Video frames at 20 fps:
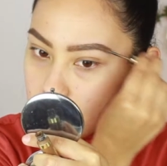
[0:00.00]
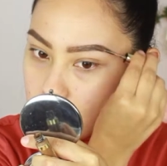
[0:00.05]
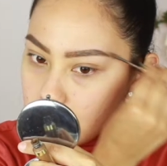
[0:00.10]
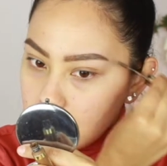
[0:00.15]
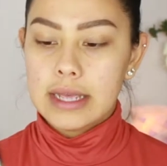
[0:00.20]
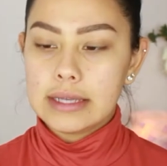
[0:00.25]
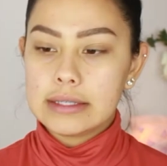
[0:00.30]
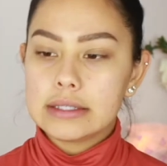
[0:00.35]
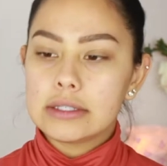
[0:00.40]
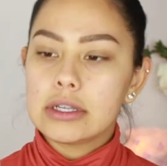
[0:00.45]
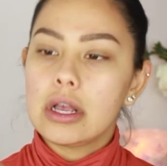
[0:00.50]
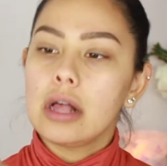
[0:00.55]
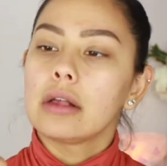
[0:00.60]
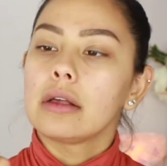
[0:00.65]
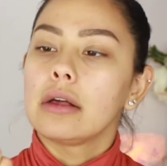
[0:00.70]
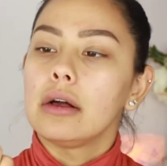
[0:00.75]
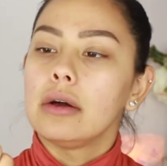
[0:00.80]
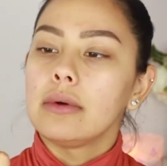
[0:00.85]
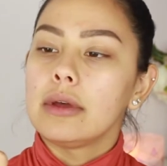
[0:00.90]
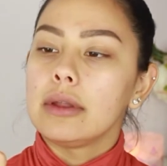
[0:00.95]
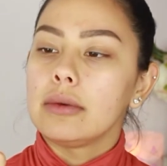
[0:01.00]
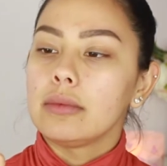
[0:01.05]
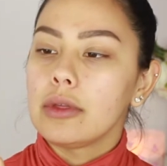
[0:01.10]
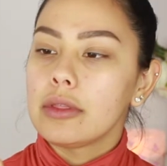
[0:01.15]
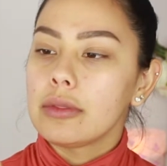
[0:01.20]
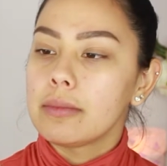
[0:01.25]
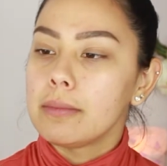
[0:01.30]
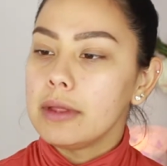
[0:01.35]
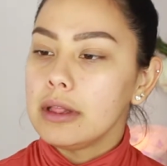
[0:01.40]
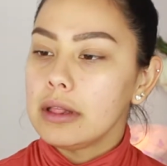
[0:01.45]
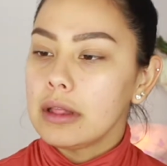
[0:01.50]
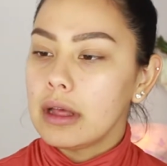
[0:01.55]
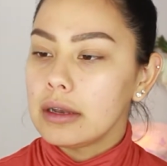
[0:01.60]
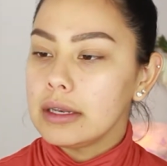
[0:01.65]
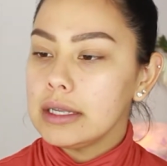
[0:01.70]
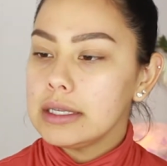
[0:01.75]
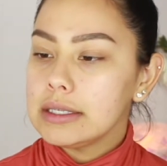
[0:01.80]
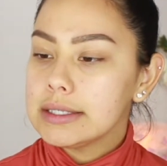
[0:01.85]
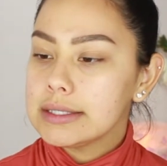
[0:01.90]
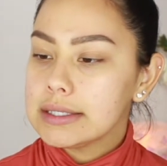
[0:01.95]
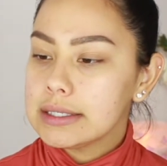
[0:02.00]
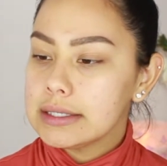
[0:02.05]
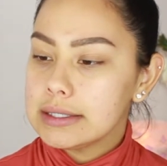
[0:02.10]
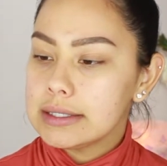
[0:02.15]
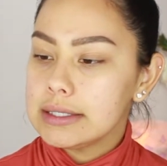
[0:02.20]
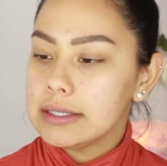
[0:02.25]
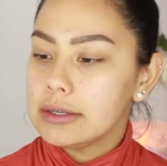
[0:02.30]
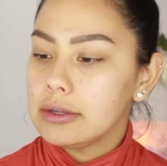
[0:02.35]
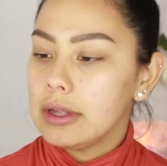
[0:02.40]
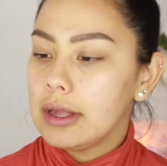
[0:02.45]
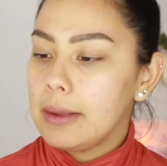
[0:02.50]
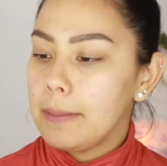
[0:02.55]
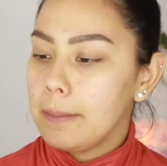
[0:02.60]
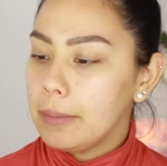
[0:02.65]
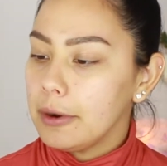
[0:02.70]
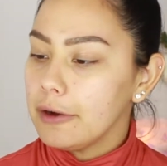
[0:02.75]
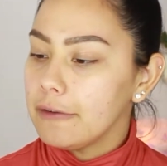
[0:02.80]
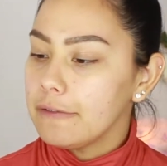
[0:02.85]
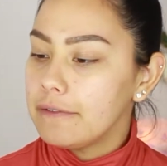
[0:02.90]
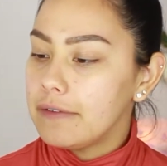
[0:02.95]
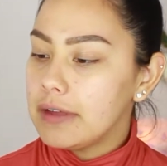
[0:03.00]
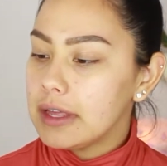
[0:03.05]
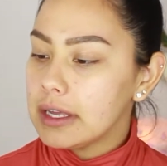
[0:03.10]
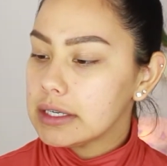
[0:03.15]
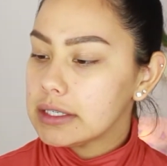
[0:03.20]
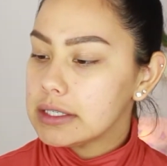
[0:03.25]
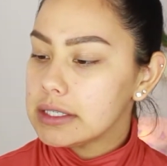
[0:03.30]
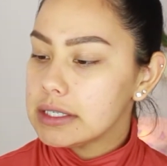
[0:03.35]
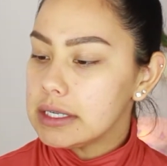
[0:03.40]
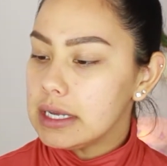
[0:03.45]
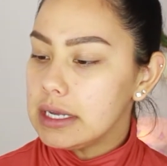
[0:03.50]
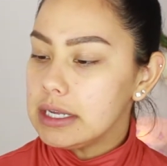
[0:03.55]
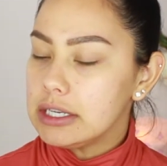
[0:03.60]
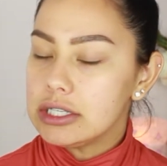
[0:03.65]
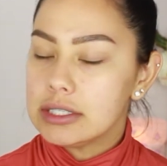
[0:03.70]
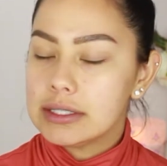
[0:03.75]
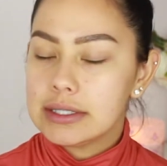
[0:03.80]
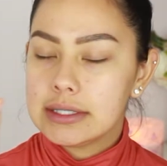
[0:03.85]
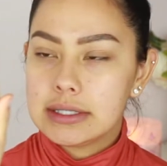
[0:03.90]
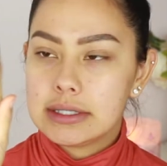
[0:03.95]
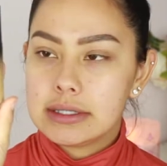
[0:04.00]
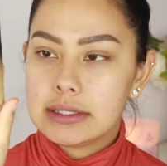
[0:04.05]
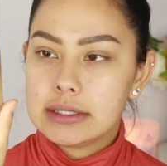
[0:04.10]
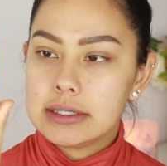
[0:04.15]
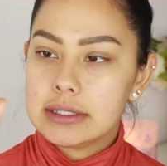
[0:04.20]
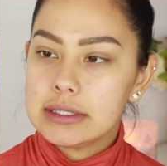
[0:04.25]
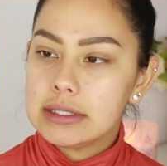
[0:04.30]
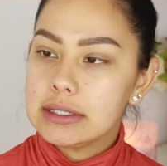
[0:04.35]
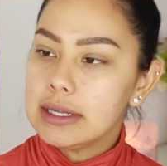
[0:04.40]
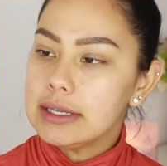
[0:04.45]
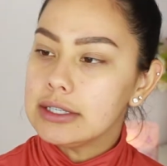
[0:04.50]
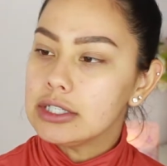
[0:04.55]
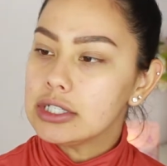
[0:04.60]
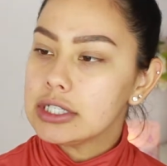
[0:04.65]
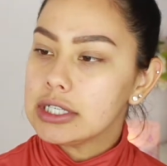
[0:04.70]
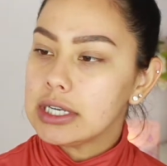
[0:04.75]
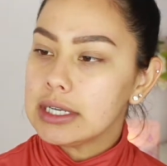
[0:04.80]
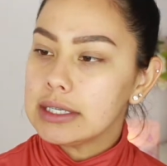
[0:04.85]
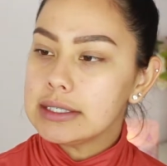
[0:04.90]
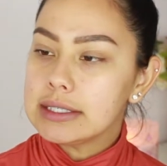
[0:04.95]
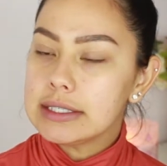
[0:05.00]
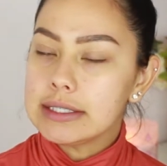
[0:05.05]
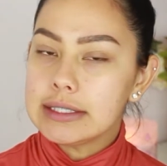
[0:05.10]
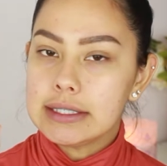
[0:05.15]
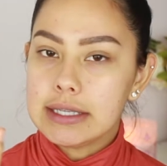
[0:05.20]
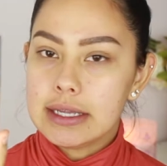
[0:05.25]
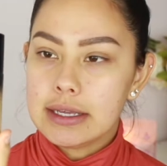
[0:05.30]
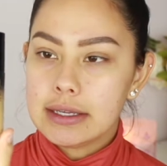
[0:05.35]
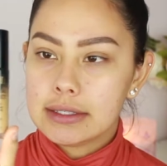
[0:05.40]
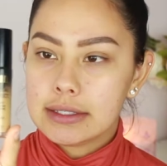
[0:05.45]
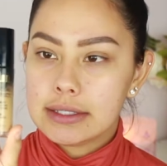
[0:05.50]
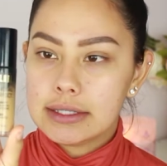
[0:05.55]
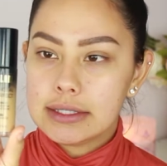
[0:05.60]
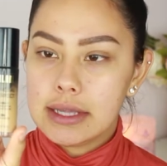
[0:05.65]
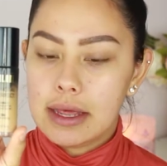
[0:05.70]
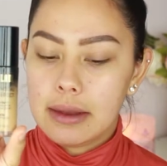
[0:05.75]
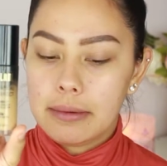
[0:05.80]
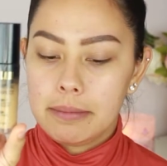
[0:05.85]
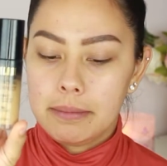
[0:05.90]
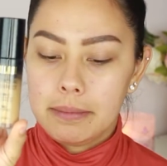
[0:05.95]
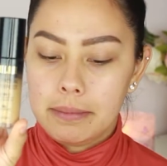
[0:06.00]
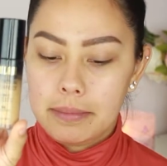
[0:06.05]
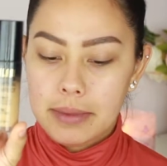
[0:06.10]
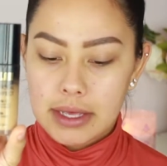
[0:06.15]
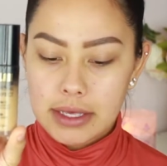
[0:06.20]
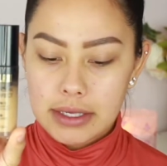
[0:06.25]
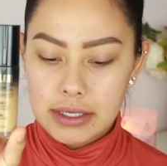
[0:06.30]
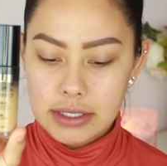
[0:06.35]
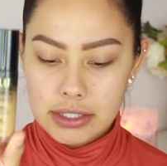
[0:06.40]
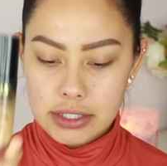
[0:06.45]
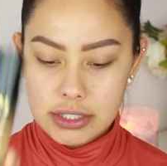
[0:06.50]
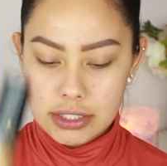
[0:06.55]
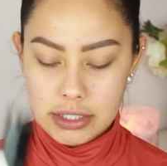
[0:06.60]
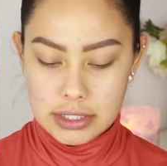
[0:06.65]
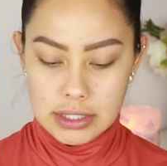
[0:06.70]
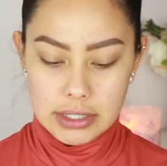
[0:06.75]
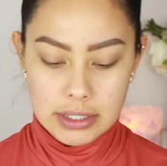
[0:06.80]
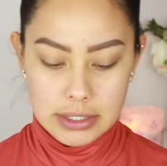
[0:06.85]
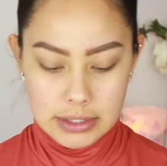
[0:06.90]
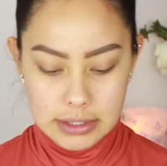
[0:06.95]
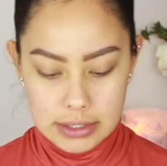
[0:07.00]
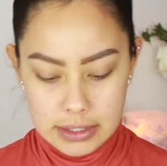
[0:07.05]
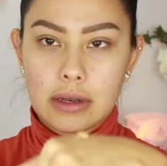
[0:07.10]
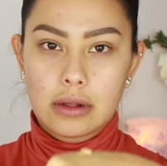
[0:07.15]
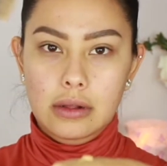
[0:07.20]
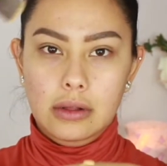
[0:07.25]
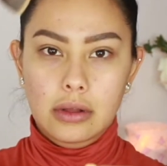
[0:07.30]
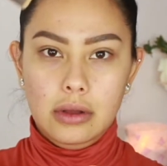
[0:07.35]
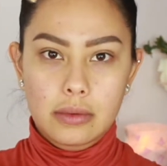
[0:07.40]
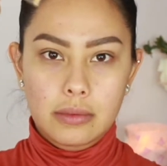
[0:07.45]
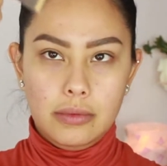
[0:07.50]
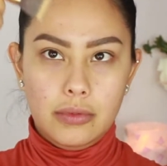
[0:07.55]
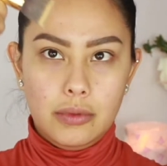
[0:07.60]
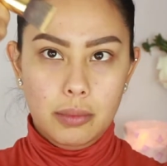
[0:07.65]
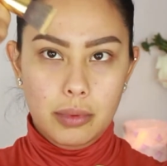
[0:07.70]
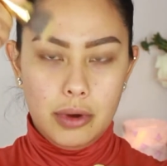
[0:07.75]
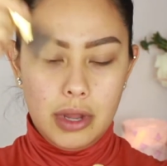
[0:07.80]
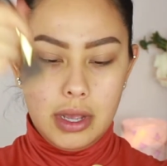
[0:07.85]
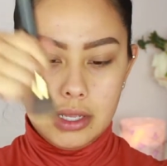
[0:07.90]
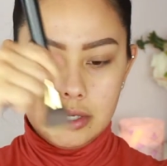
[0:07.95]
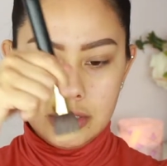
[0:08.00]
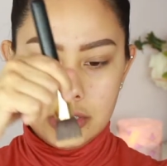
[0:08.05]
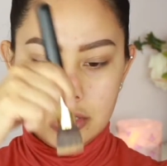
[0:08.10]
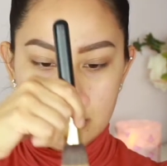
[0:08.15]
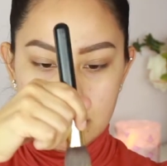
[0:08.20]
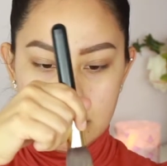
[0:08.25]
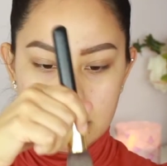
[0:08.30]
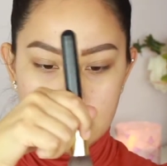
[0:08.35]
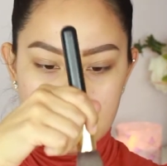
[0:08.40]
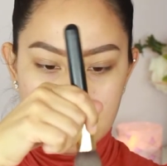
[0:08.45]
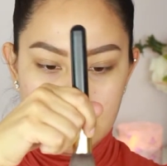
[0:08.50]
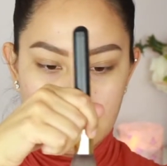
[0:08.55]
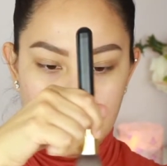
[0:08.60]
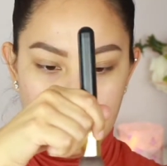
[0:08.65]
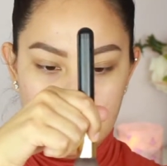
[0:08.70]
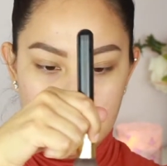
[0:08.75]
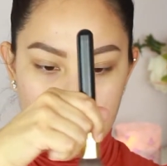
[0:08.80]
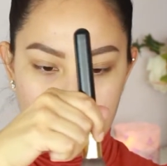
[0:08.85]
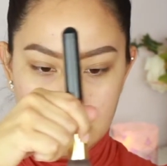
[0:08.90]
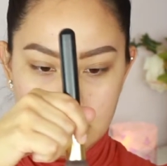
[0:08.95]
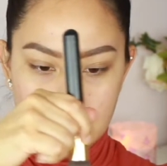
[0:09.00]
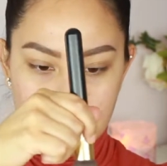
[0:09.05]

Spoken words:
Next, I'll go in with Milani's Conceal Imperfect in shade 6, Sand Beige. Then I'll go with the brush and